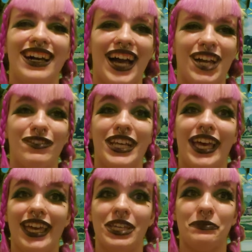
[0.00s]
I would
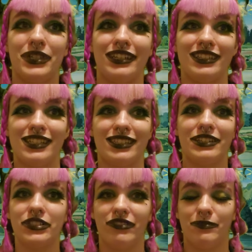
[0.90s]
hate being the
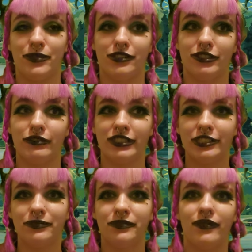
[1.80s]
size of a
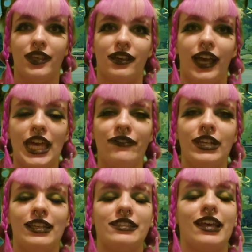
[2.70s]
borrower. I have
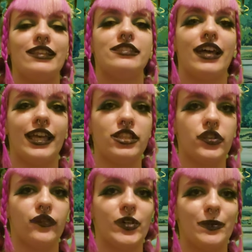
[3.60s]
an intense
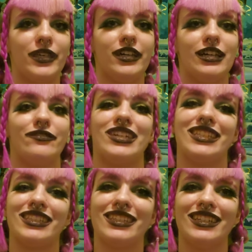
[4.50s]
phobia of
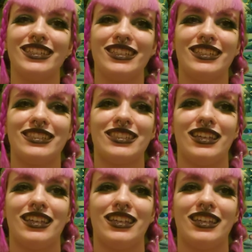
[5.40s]
insects.